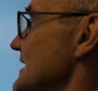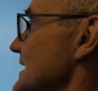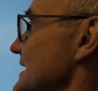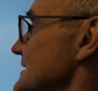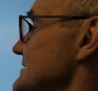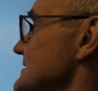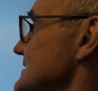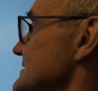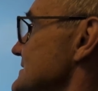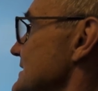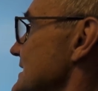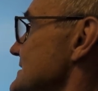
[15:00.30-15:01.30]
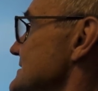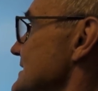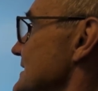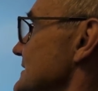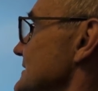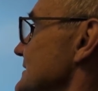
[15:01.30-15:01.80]
x is less
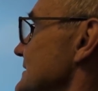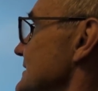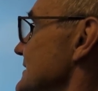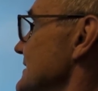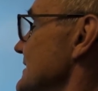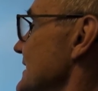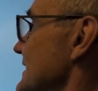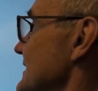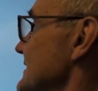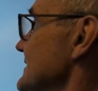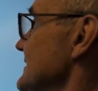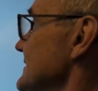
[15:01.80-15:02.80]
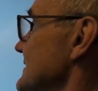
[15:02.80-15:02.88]
than 8.